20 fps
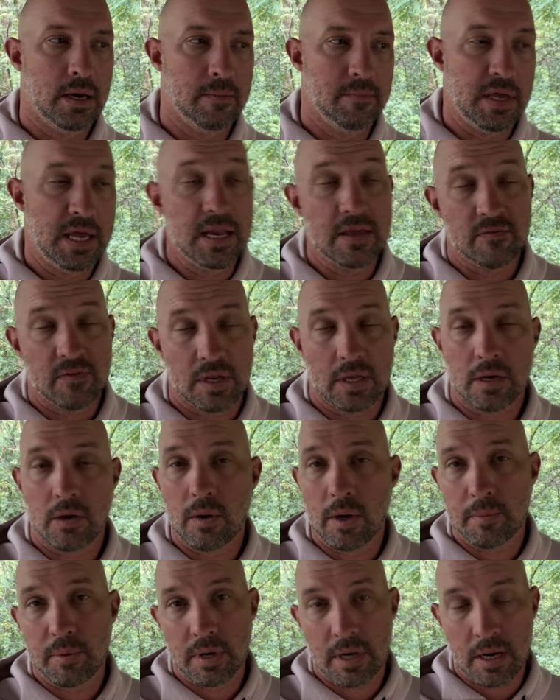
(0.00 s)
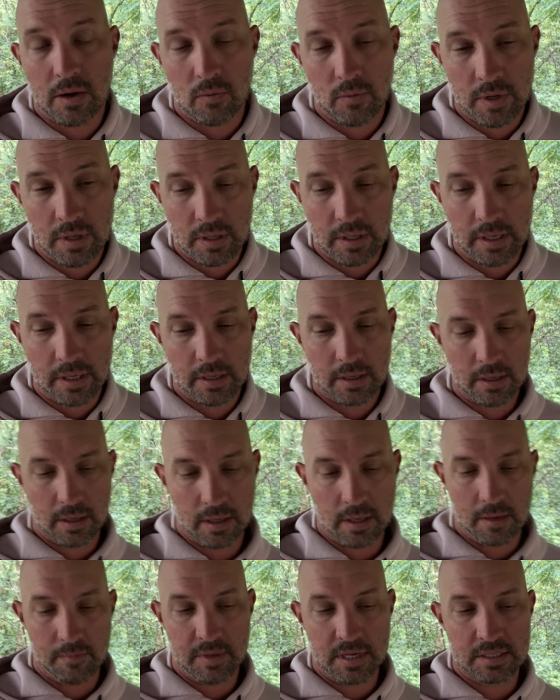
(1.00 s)
Any video I put out, really.
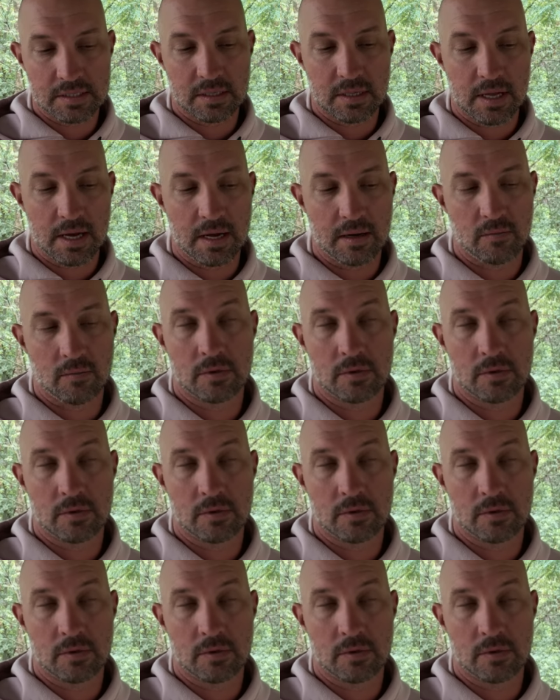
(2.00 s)
It means a lot.